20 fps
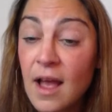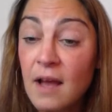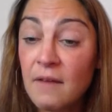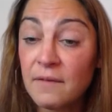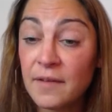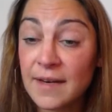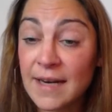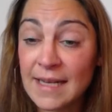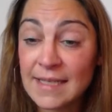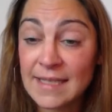
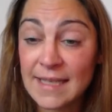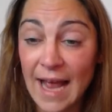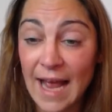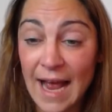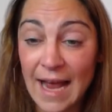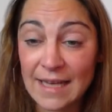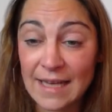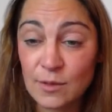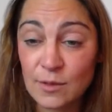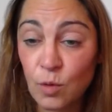Vanessa
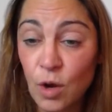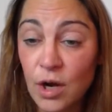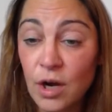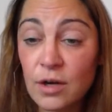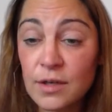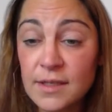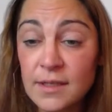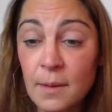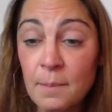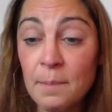asks, what are
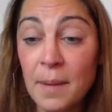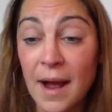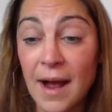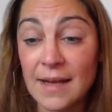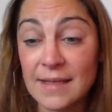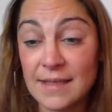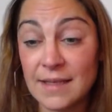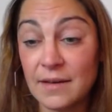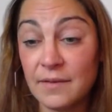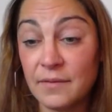some
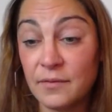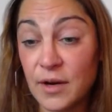positive